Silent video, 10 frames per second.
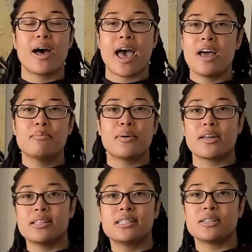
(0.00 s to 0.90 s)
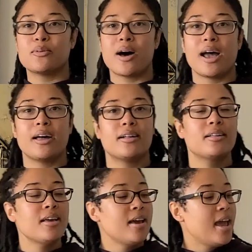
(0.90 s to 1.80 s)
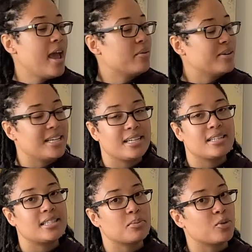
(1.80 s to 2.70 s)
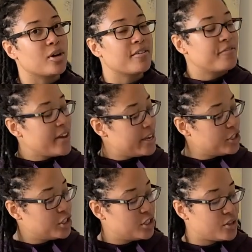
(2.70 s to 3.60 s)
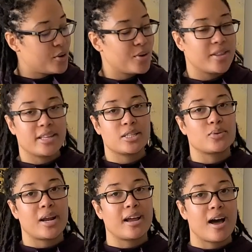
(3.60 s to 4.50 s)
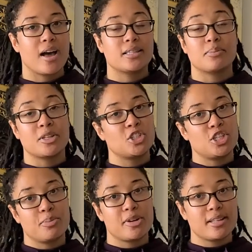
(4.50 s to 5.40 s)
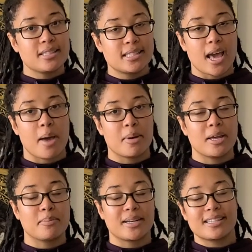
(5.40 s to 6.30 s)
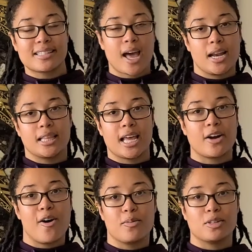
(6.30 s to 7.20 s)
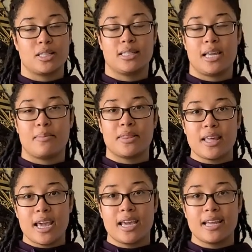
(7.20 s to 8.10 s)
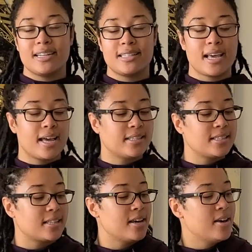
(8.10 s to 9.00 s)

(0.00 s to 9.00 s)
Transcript: I hadn't bought this in a while, and we needed some more fish, so this is what I got. It's much cheaper than salmon, but it's kind of like almost the same thing in a sense.